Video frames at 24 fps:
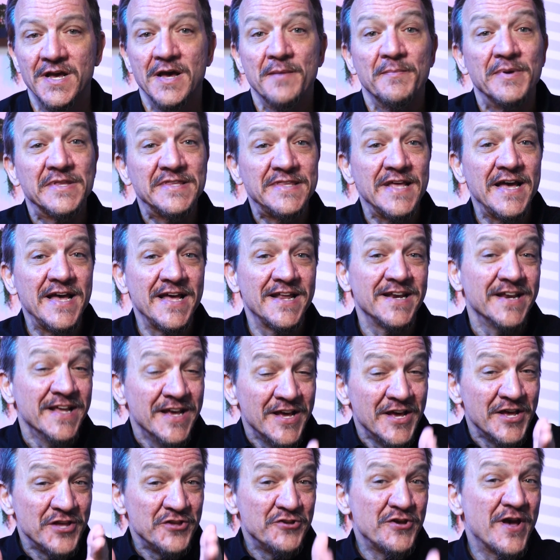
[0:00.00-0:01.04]
But then
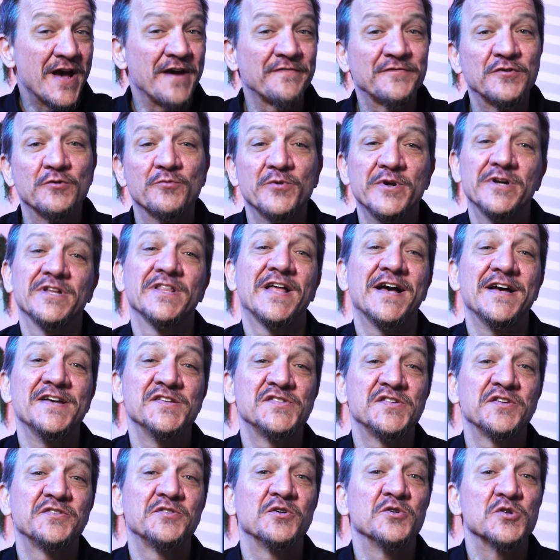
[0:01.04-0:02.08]
you have to
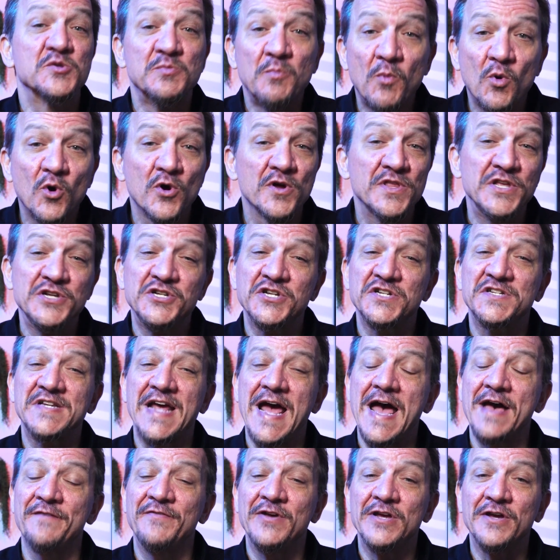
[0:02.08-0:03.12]
realize that there's more than just
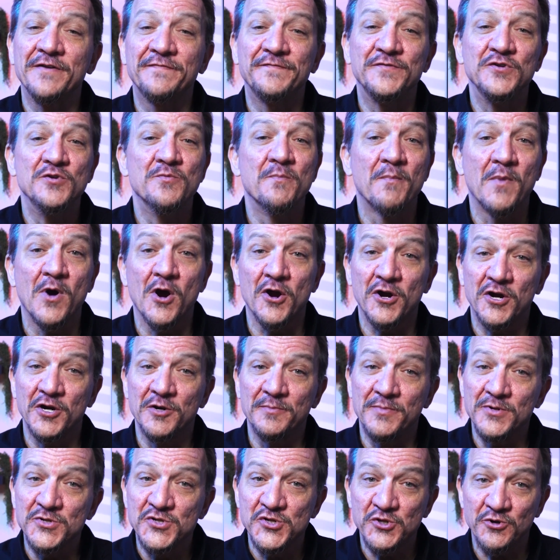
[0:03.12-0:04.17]
having a few
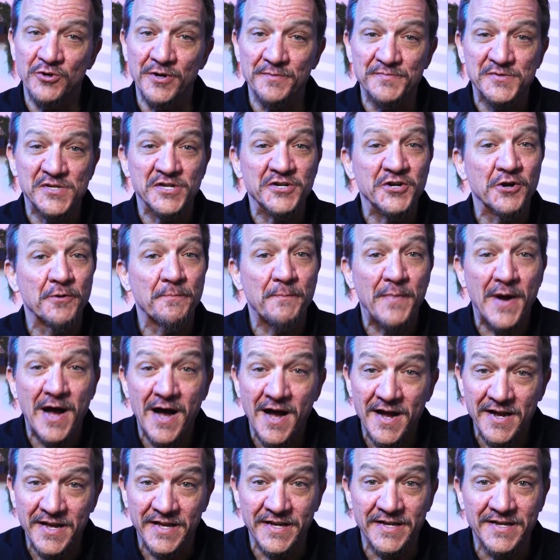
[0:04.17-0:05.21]
marketable scripts in your
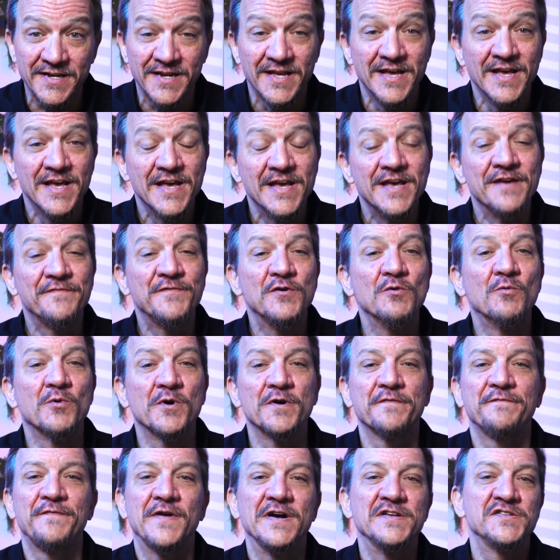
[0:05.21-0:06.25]
pocket if you
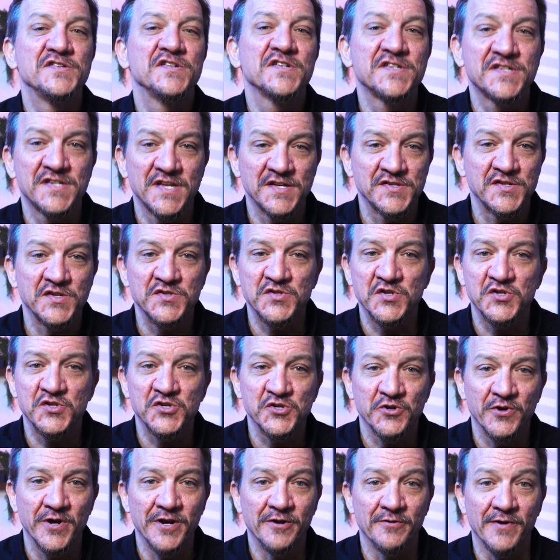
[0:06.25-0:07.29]
want to find success as a
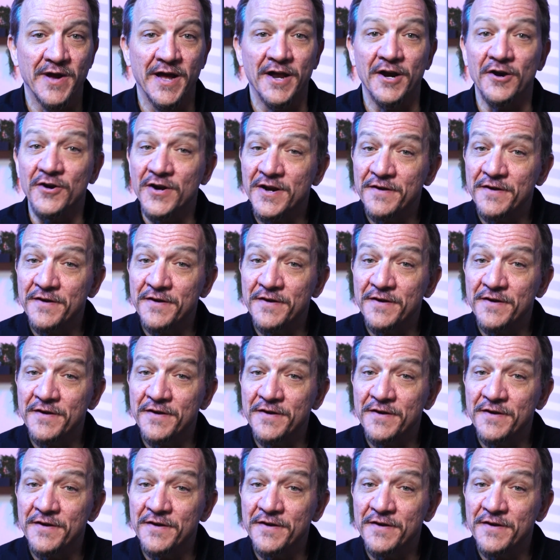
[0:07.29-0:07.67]
screenwriter.